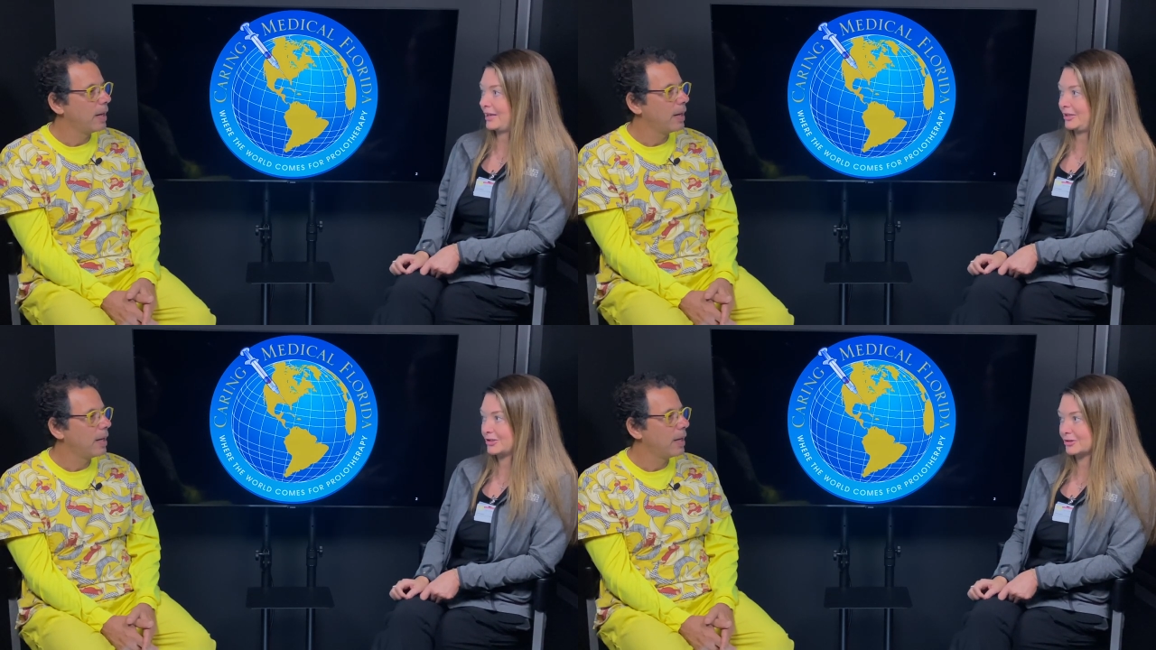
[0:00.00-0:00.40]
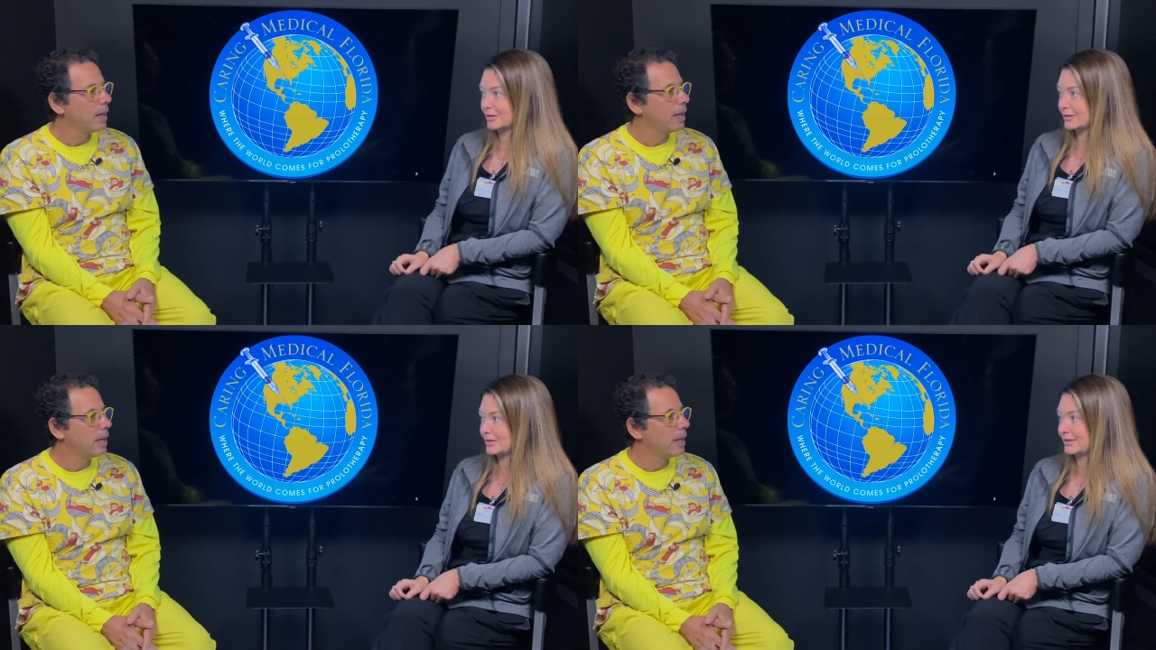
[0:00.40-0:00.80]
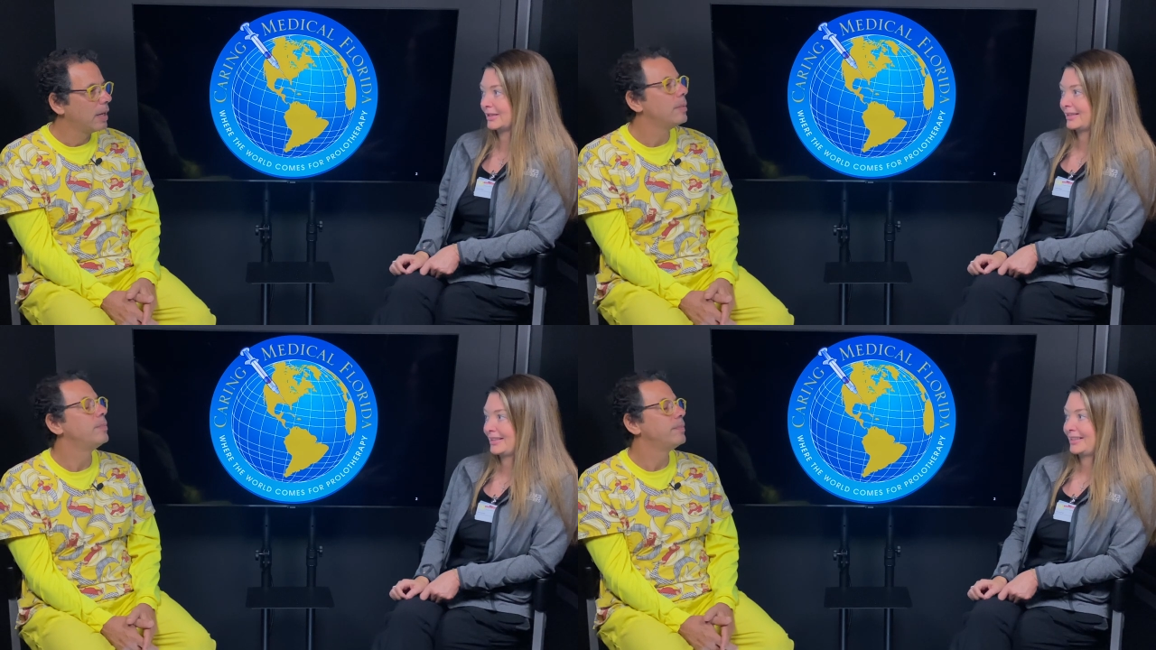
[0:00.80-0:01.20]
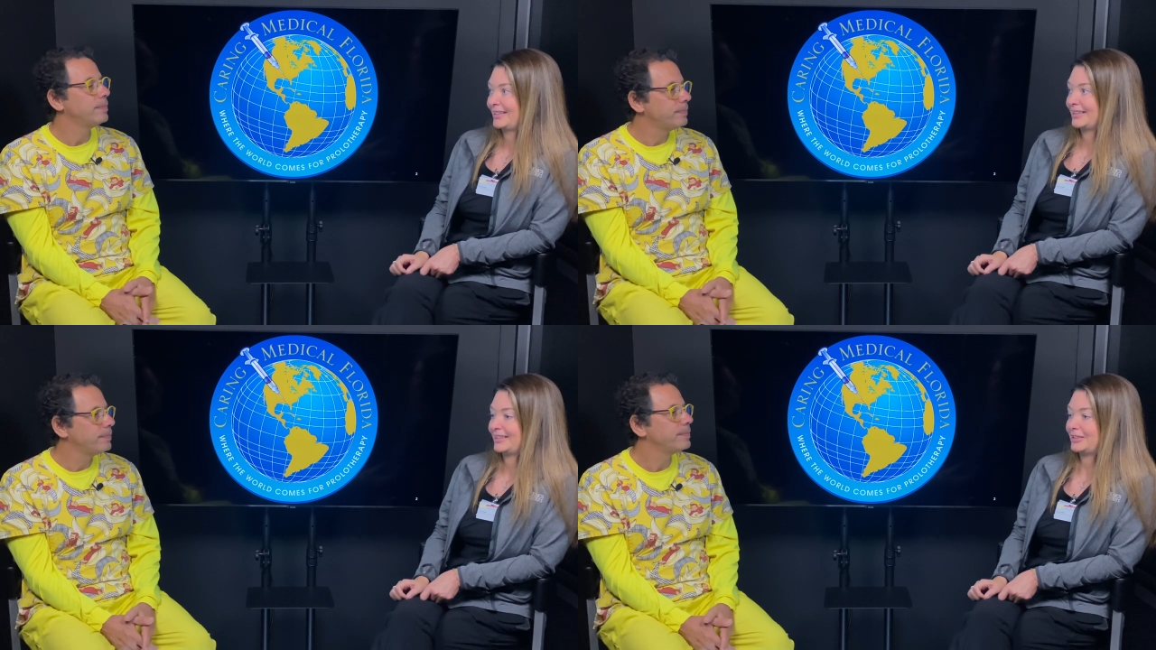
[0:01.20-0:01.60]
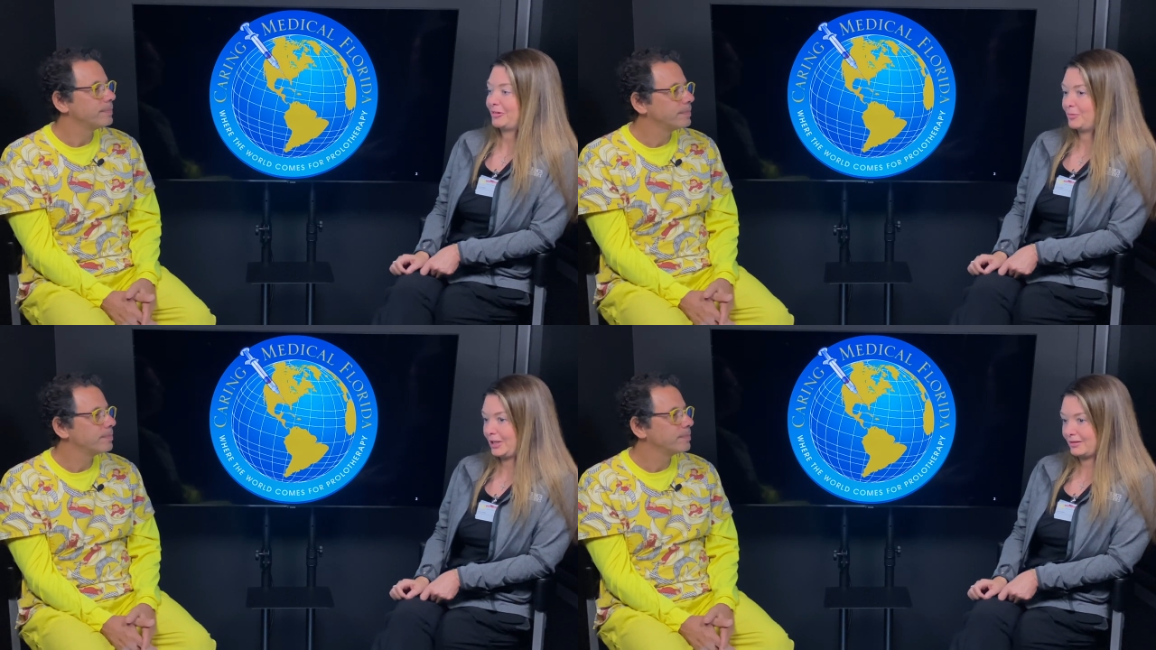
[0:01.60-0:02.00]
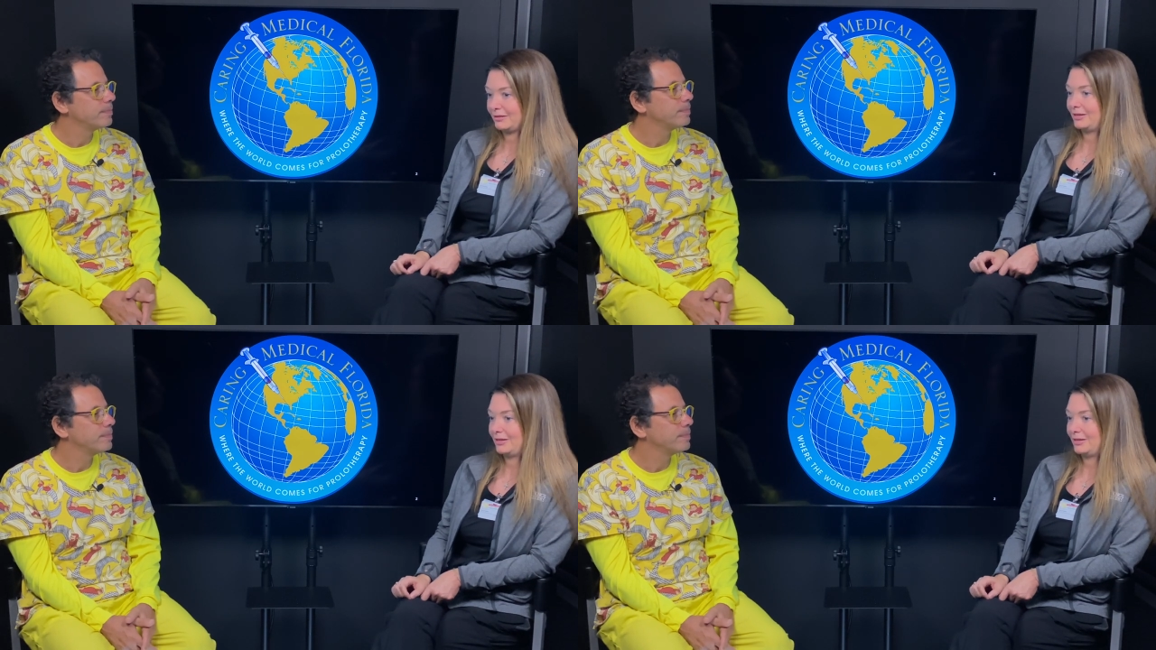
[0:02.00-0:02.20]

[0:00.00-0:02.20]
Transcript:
Speaker 1: answers. I've been to